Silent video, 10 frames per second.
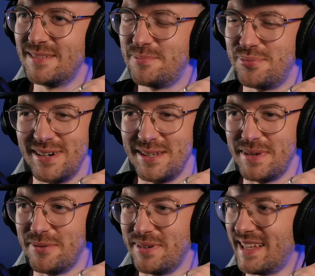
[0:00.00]
Brilliant,
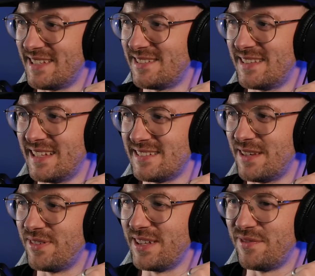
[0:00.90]
man. Well, that's
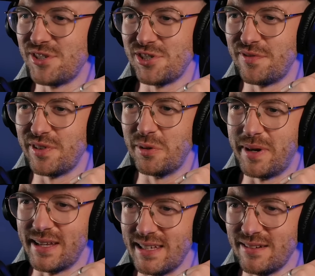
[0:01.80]
definitely efficient
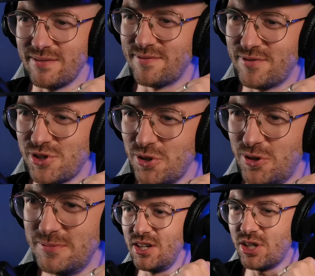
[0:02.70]
filmmaking for sure.